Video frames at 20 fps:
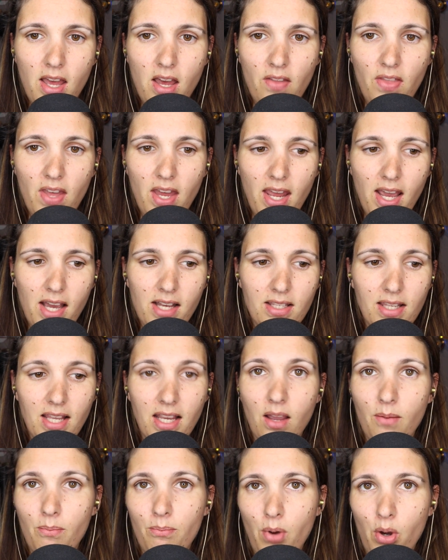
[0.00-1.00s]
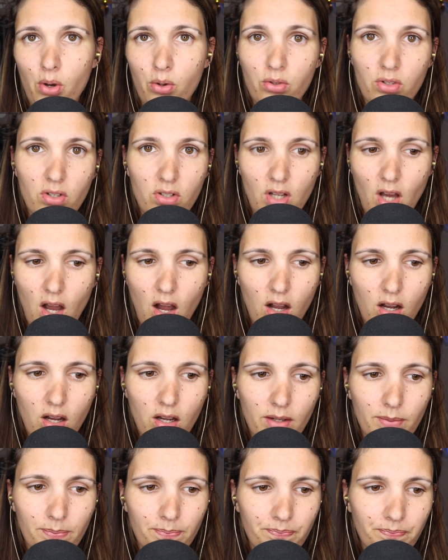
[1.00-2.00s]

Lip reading: that has like a boat dock.